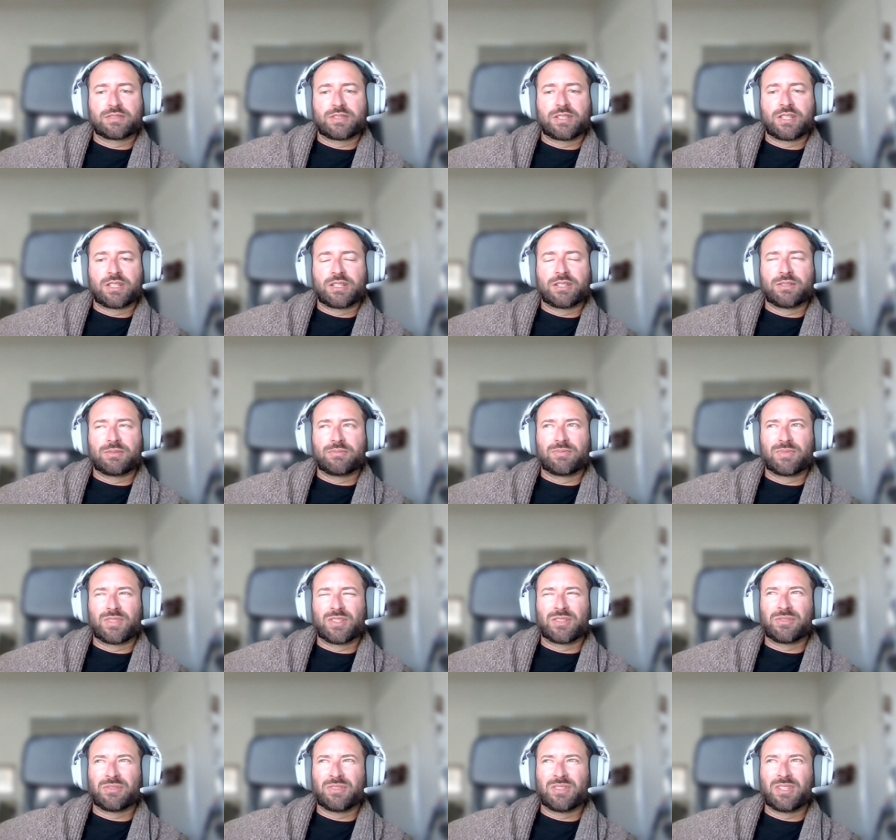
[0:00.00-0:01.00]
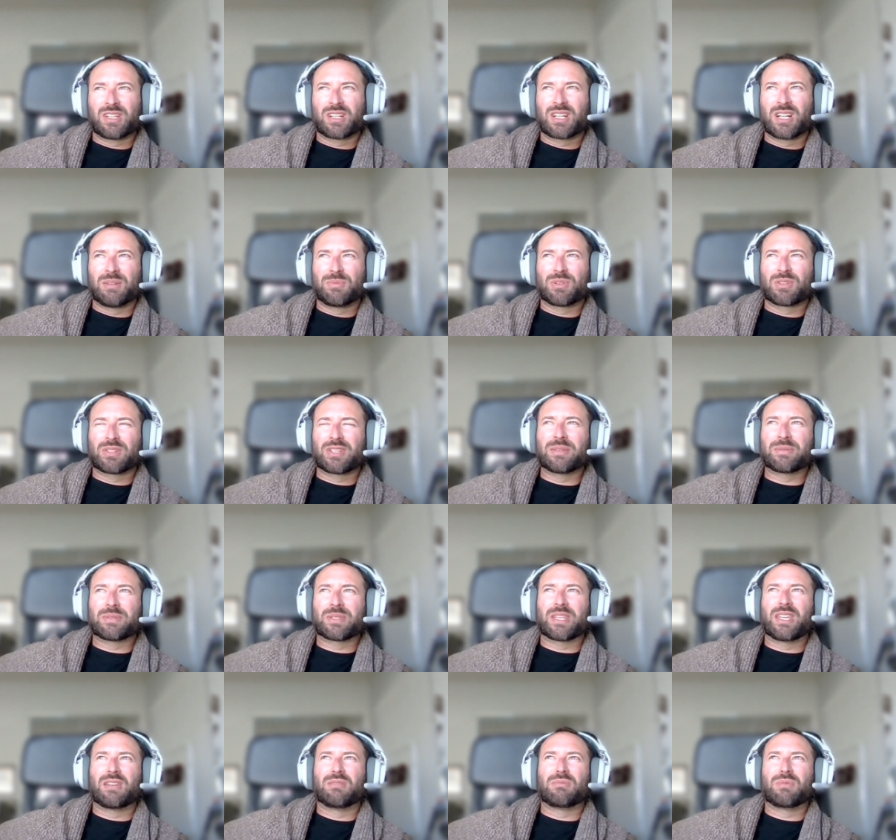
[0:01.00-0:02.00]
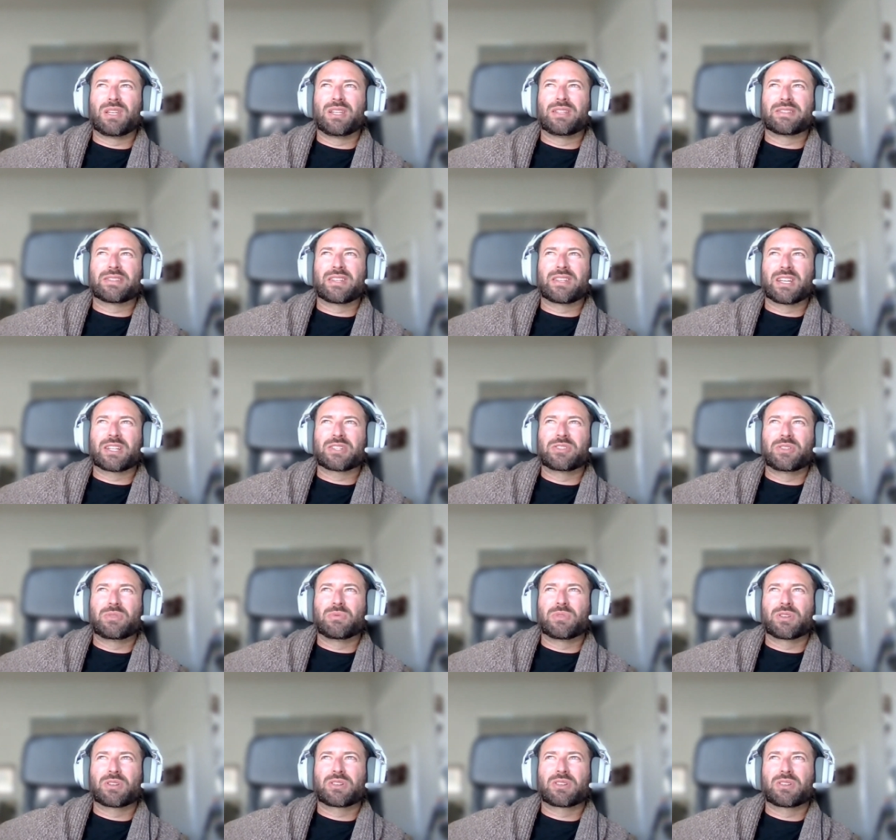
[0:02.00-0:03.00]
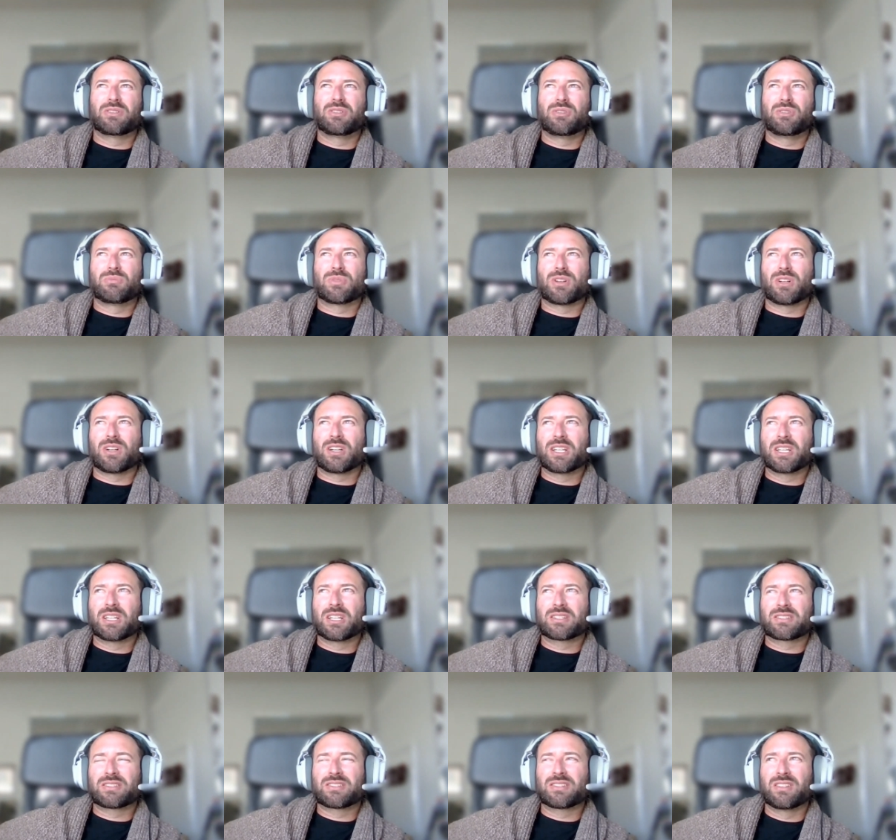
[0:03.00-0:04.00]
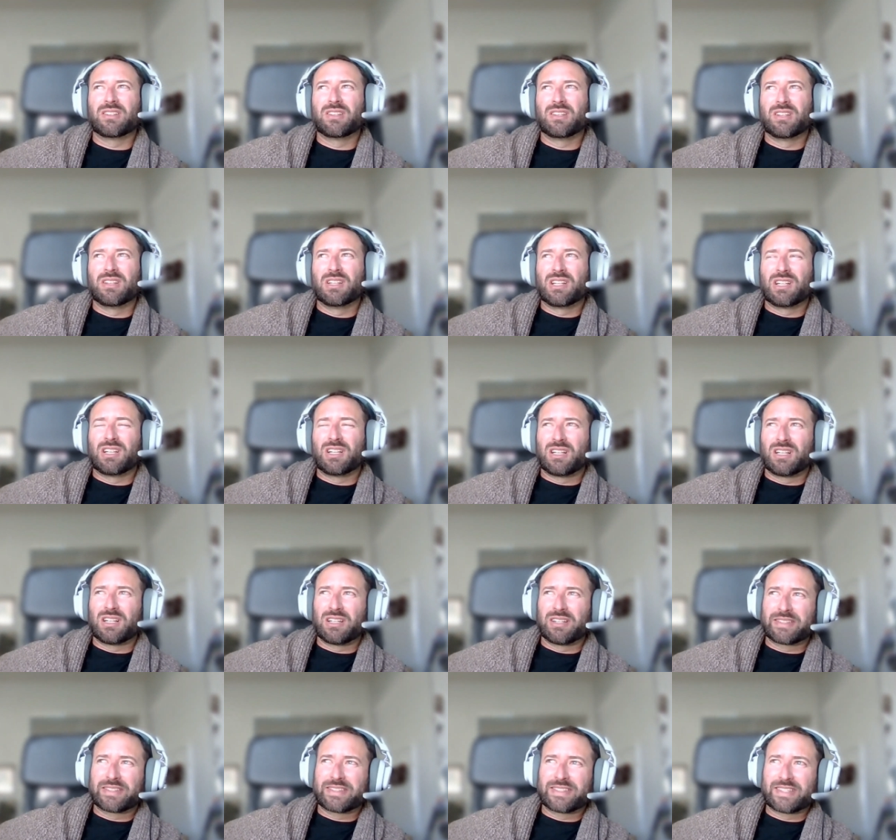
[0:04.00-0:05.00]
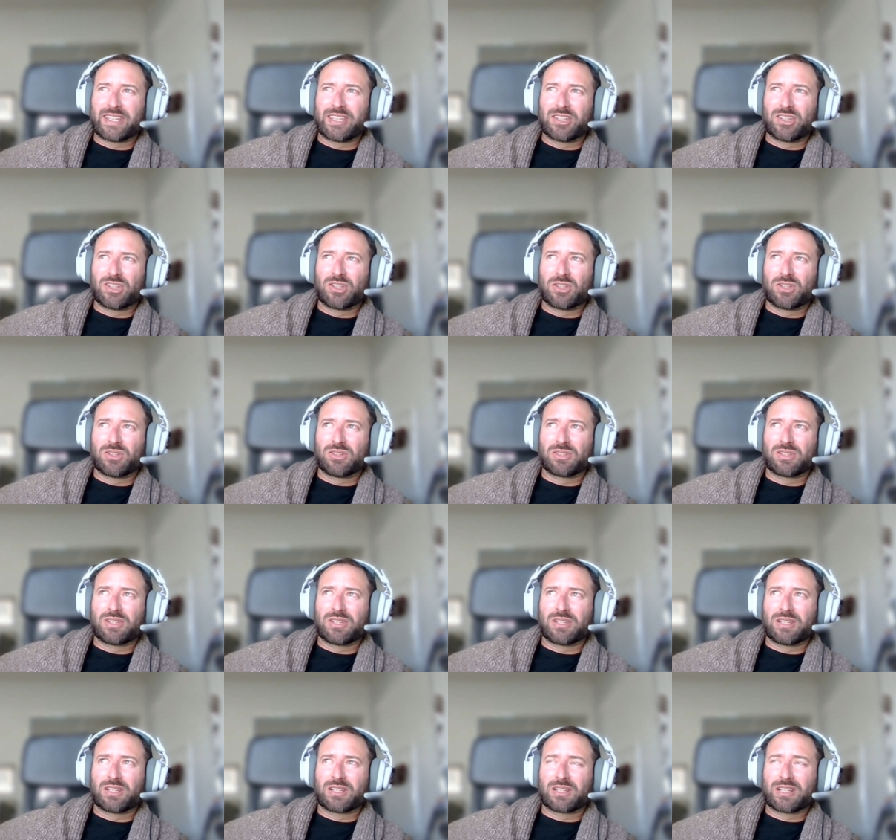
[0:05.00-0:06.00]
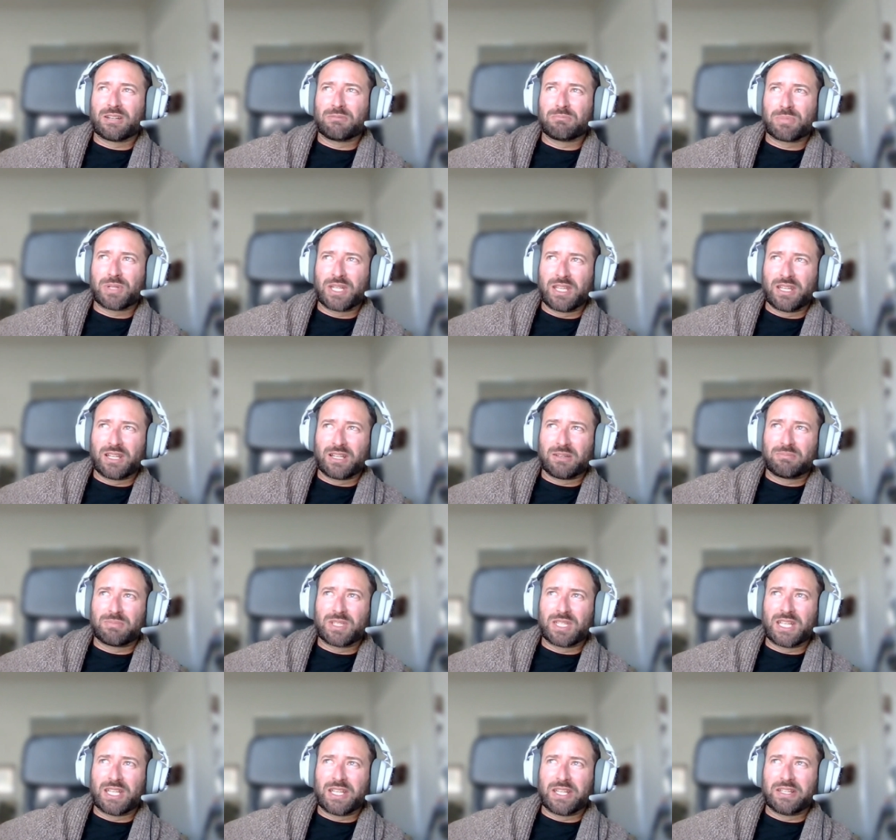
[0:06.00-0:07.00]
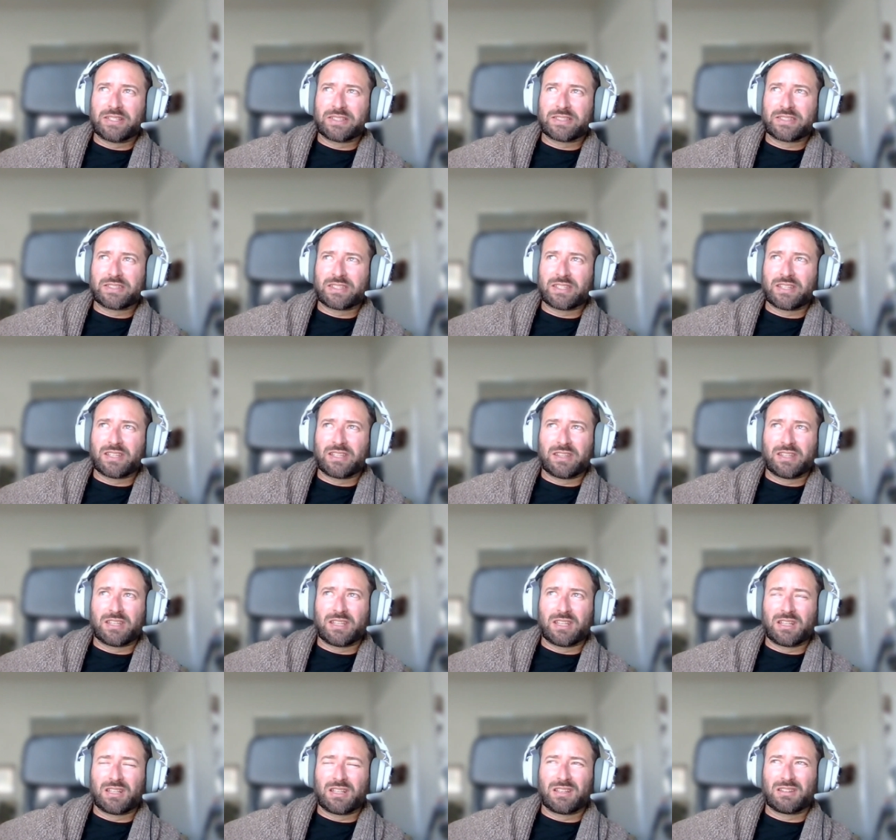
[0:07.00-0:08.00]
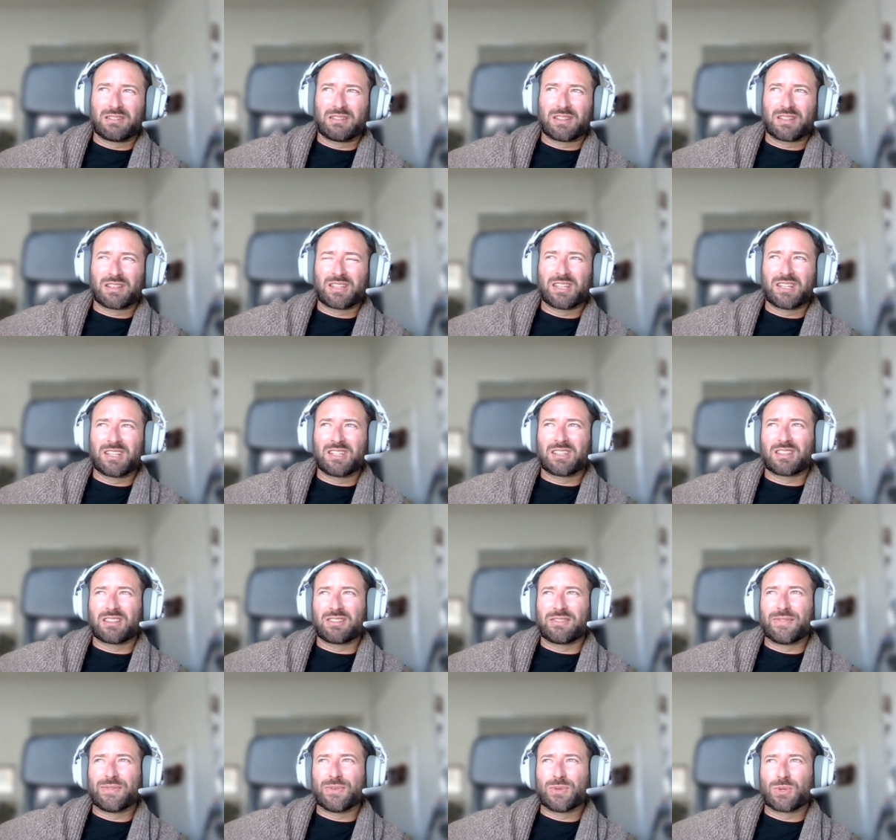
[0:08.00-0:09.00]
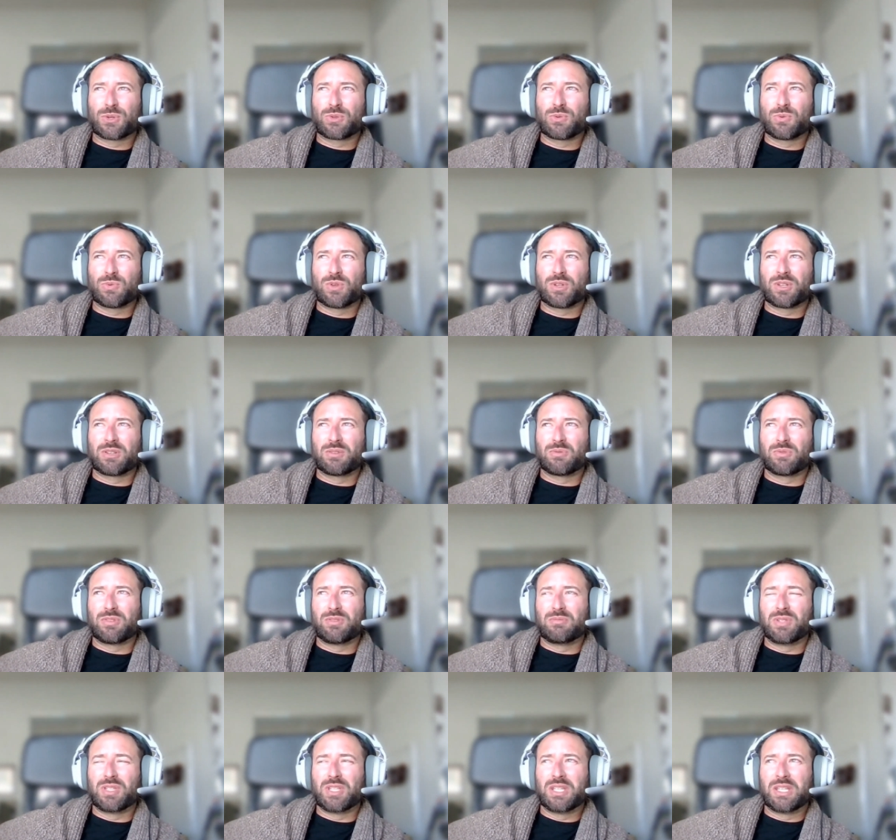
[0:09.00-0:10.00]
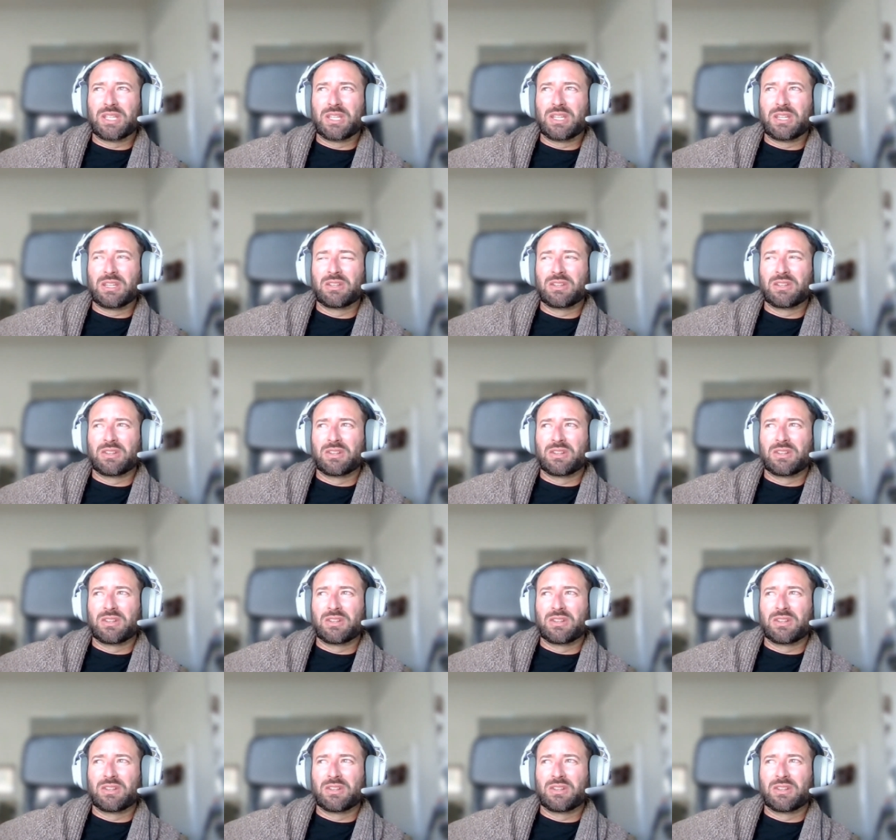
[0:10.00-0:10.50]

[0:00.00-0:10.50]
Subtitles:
There's only a couple of types of campaigns that actually work. A new product, a sale, company update, and then kind of like the fourth one would be